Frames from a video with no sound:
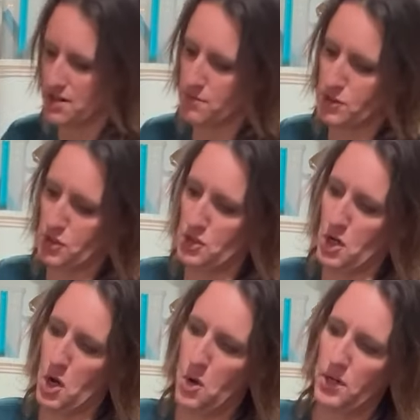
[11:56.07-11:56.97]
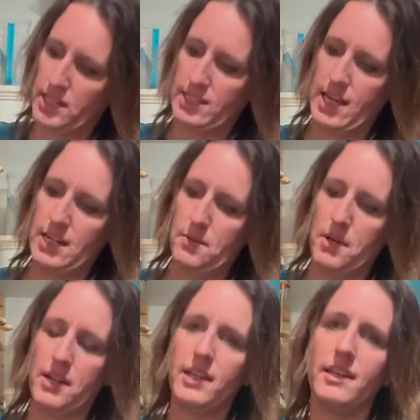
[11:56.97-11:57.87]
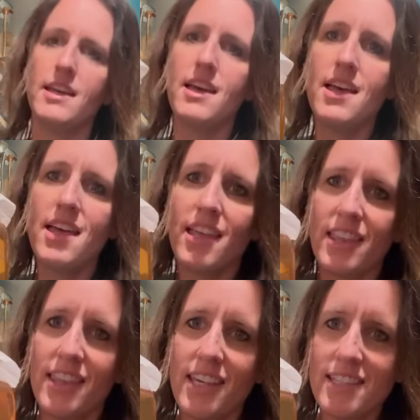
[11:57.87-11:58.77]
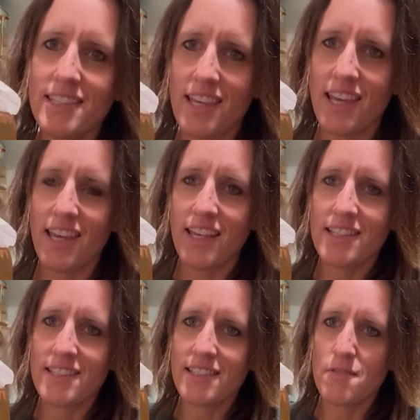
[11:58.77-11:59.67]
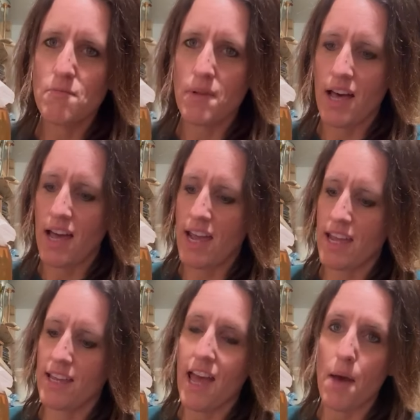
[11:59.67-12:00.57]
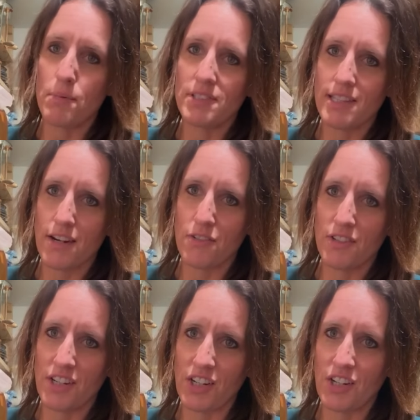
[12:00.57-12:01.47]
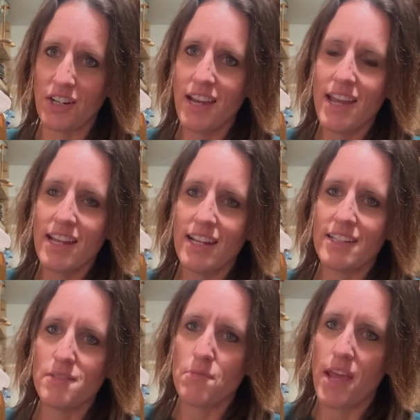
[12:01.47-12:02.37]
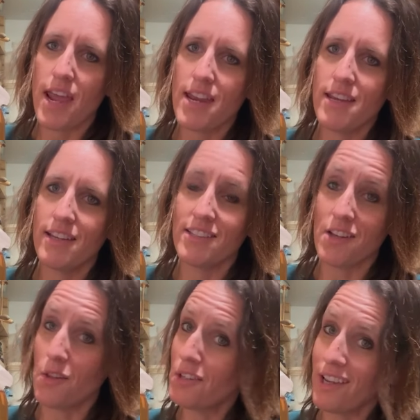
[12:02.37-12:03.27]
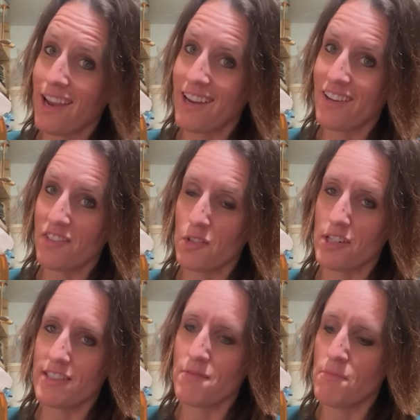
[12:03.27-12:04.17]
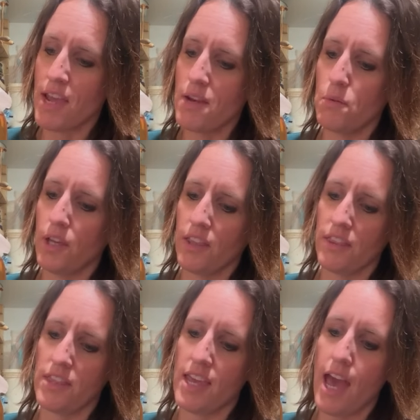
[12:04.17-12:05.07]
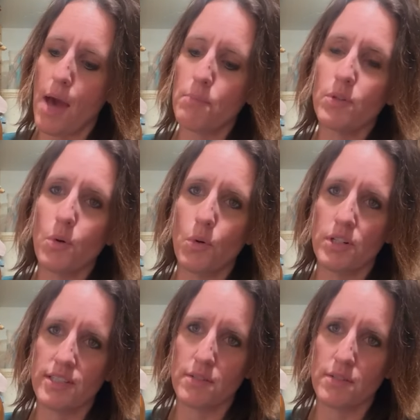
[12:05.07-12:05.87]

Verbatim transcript: and I'm so excited about it. This is my apple cider vinegar. It's made, it's all organic, of course, made with the apple cores